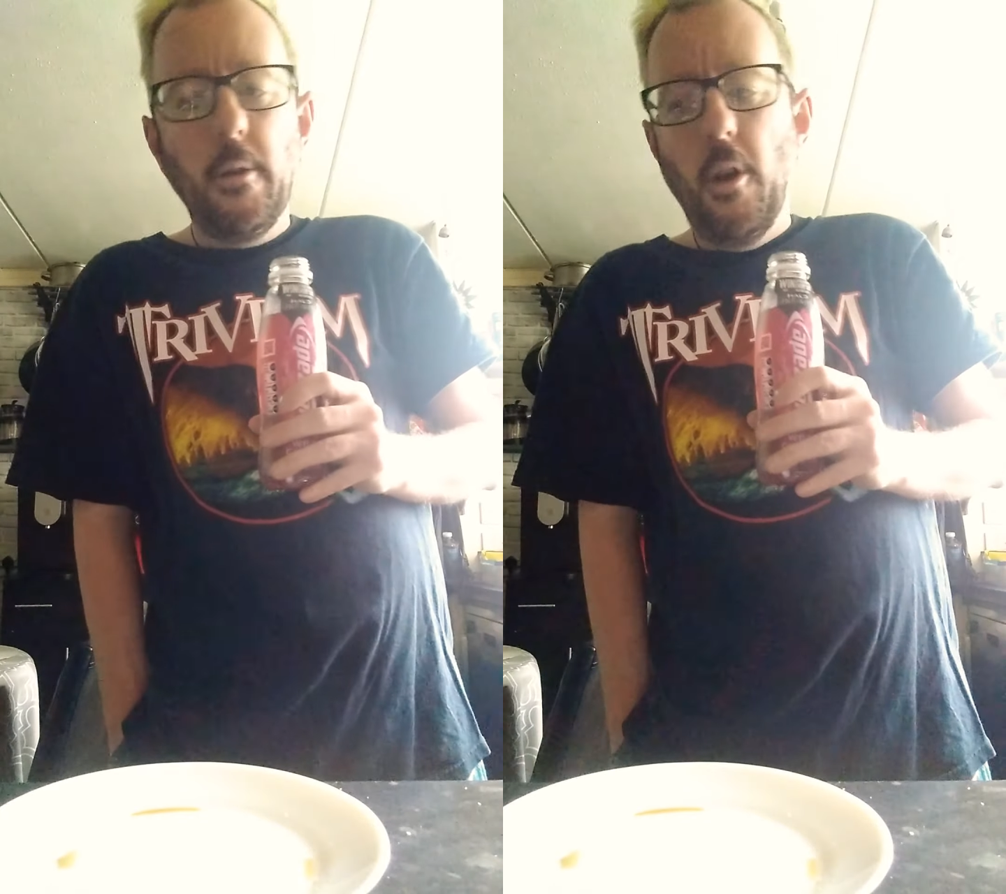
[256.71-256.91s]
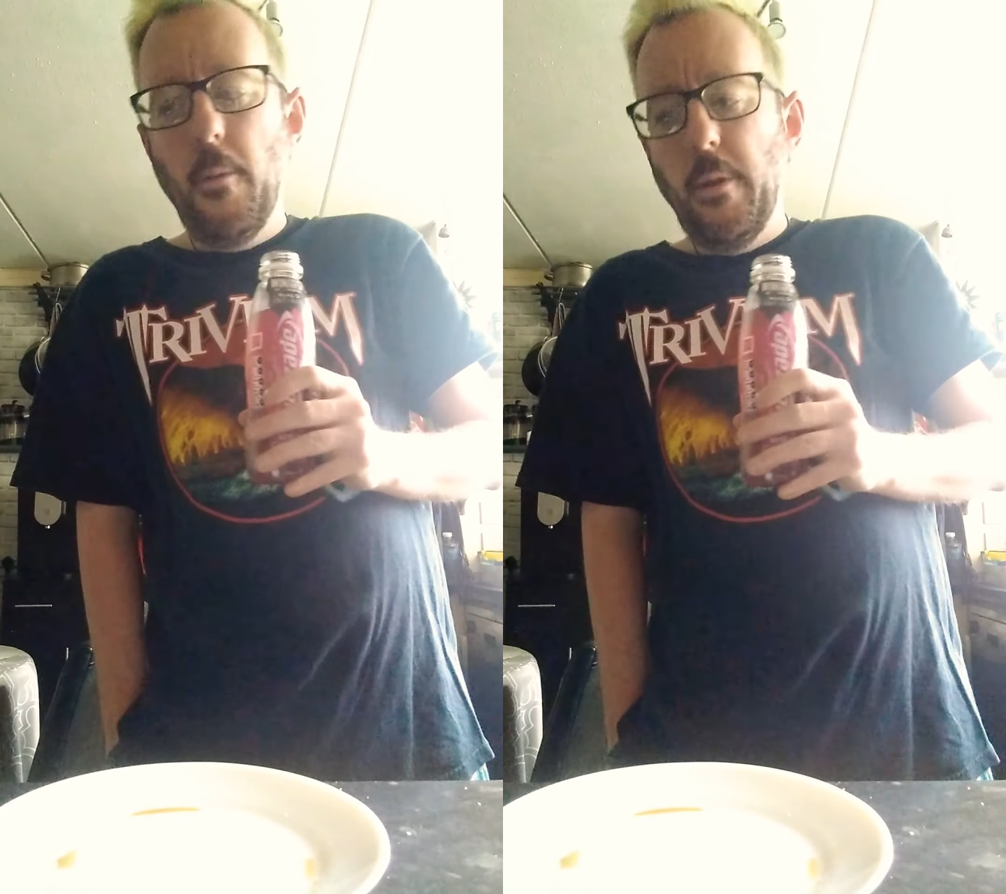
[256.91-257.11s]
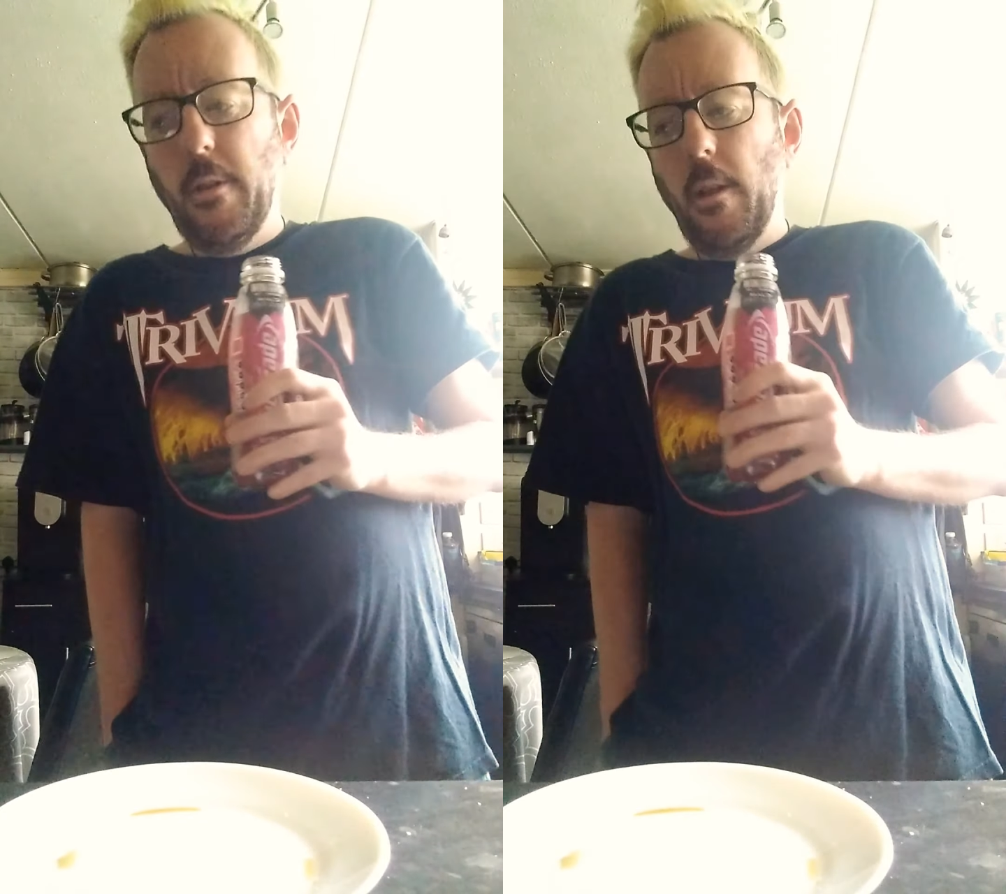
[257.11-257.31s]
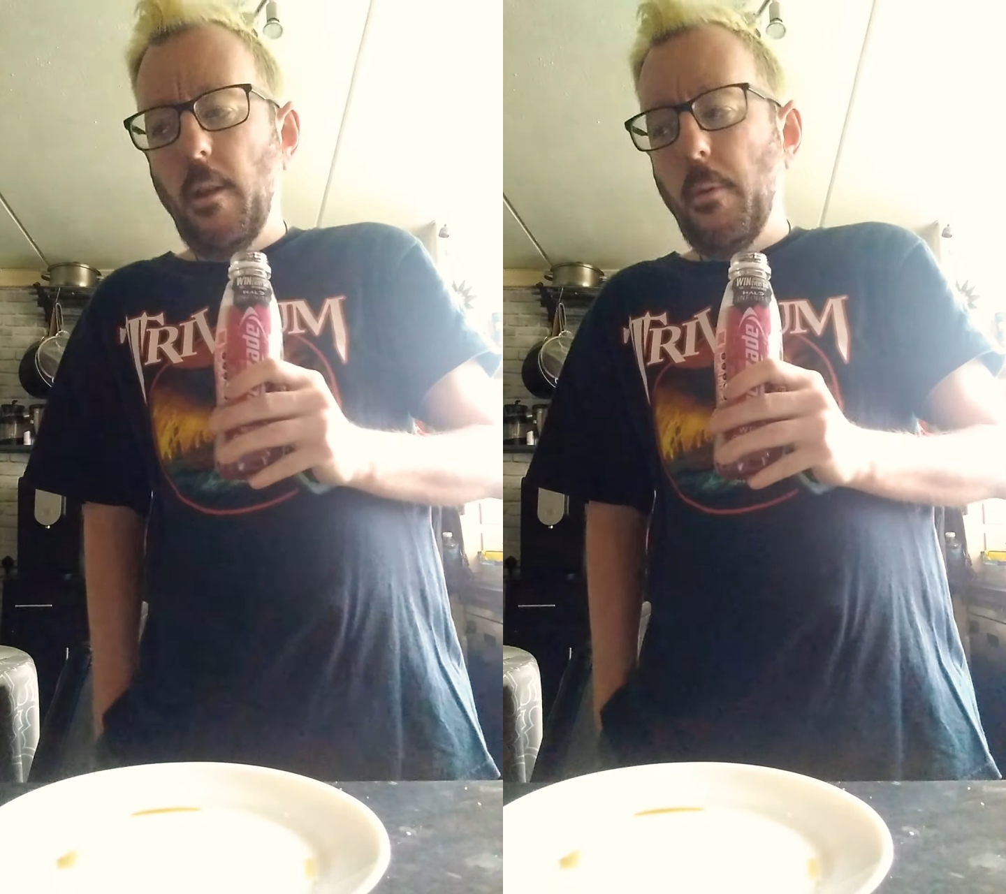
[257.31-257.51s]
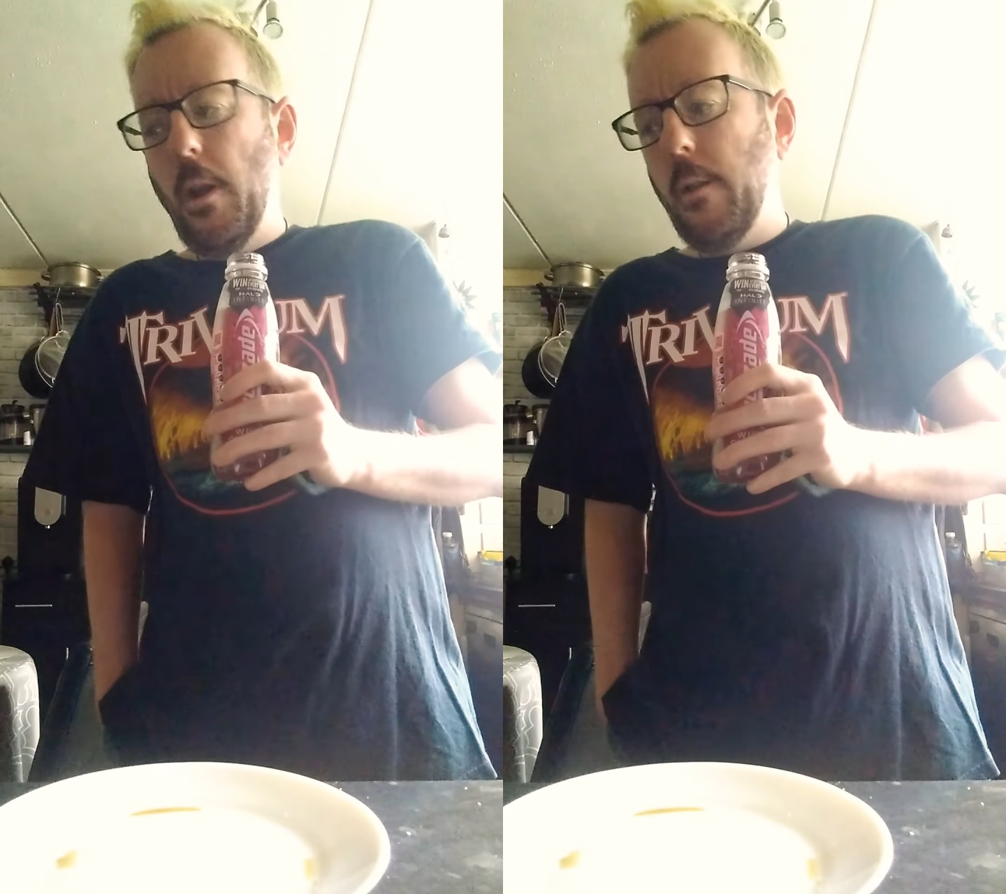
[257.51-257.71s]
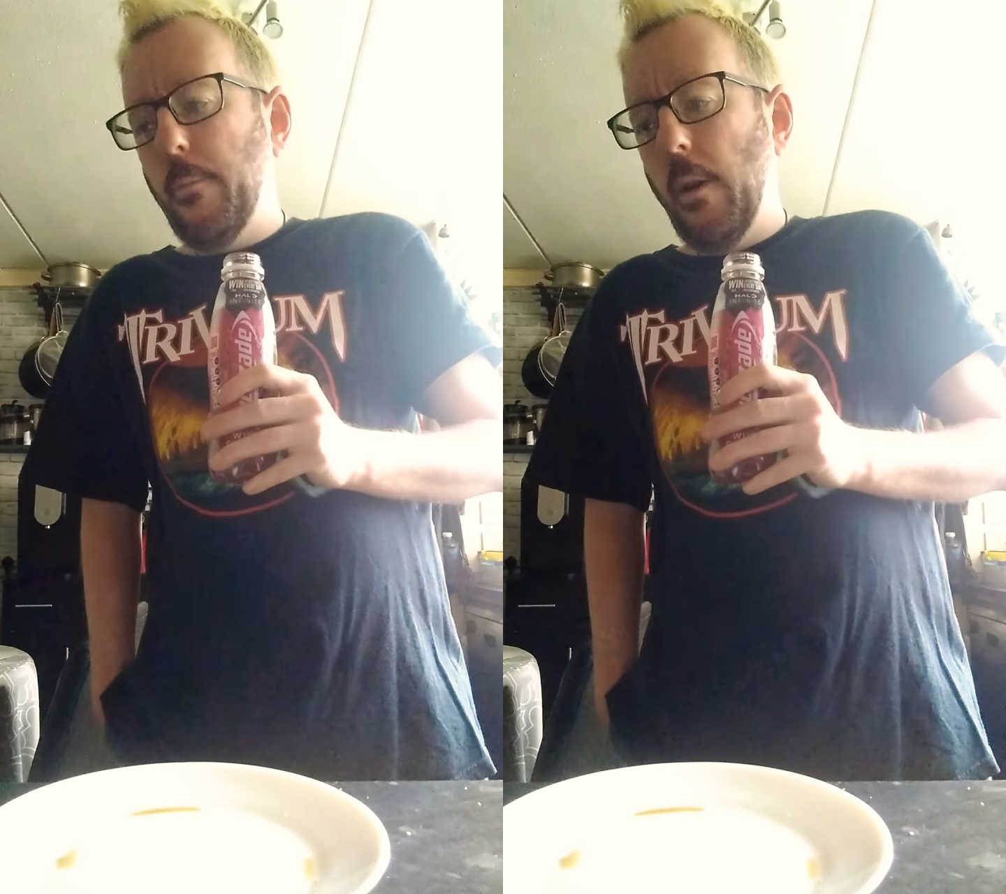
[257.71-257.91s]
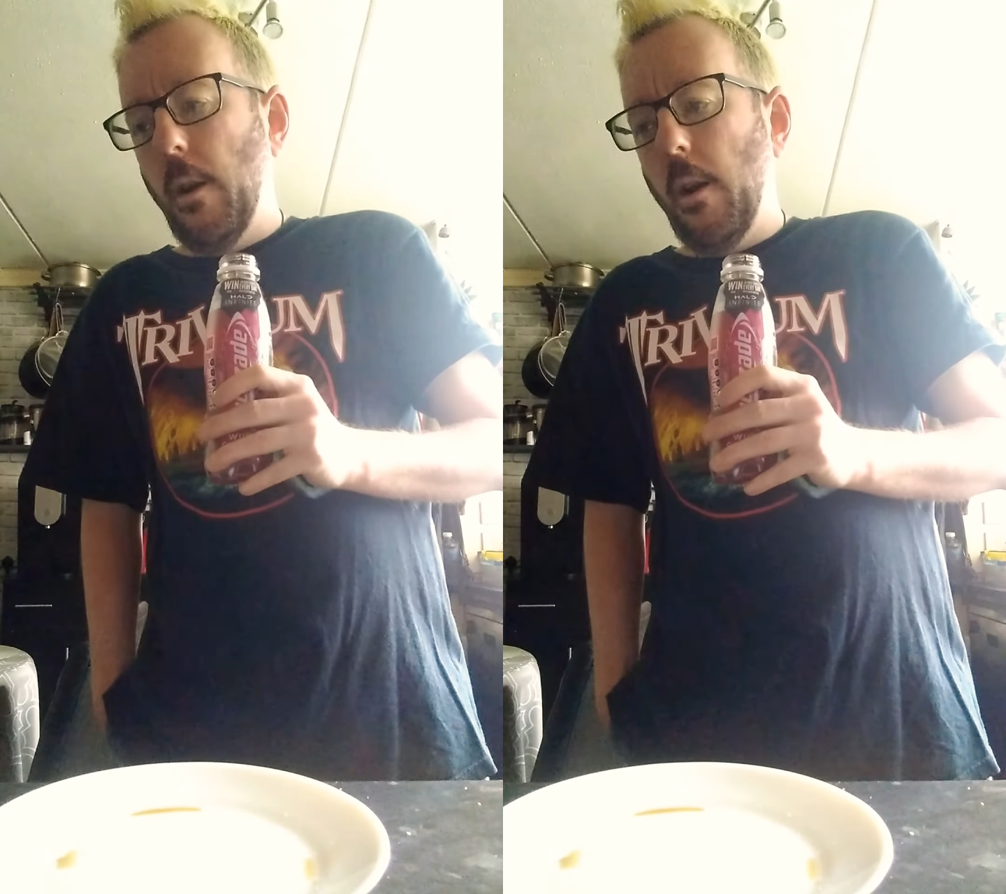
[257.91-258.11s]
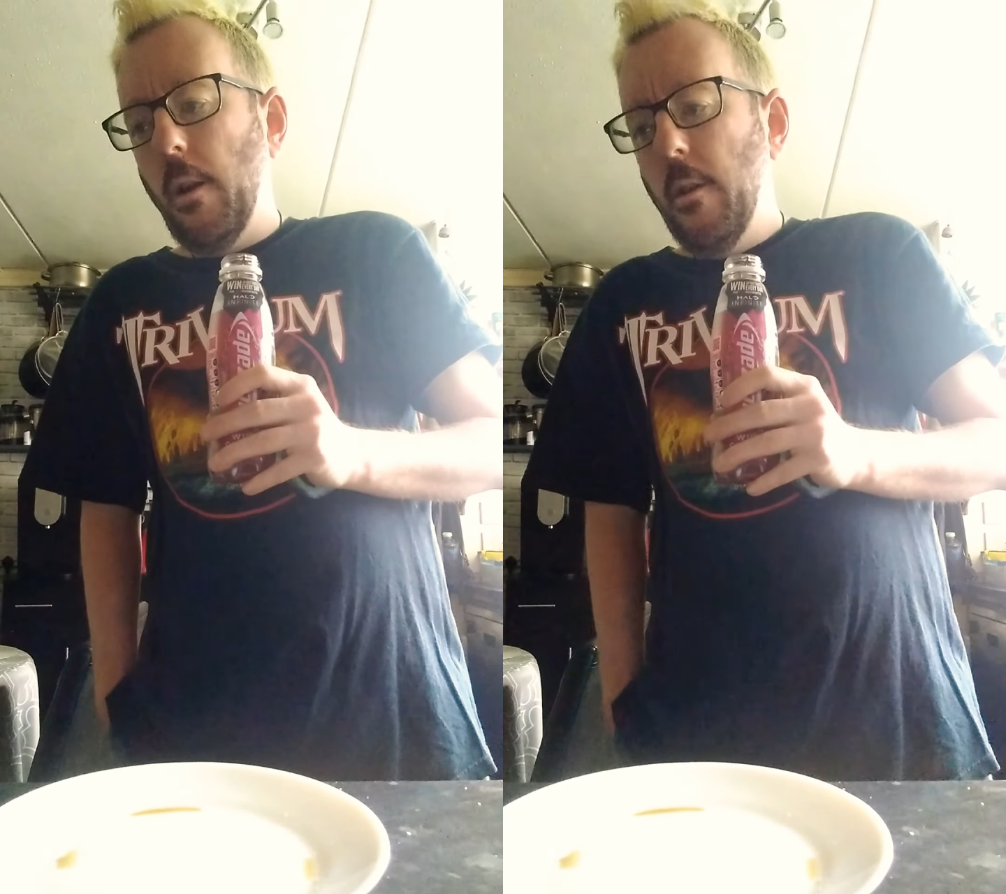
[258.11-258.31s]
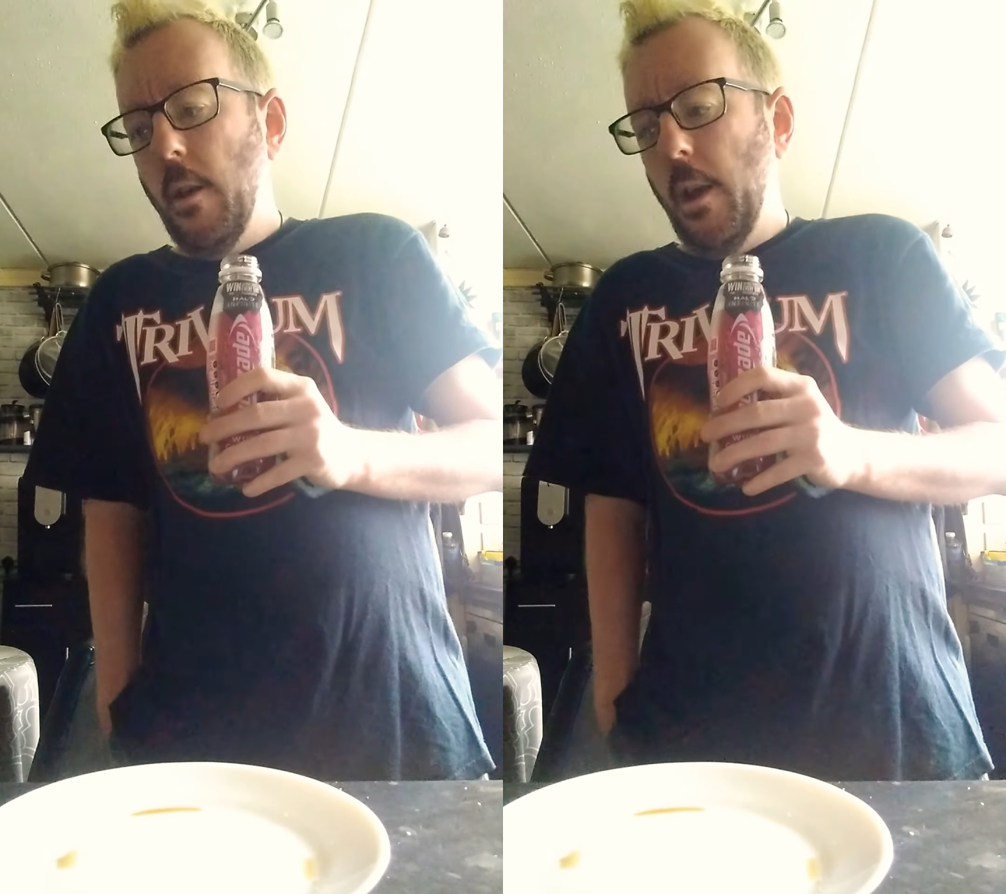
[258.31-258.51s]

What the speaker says: two pieces of bread, butter,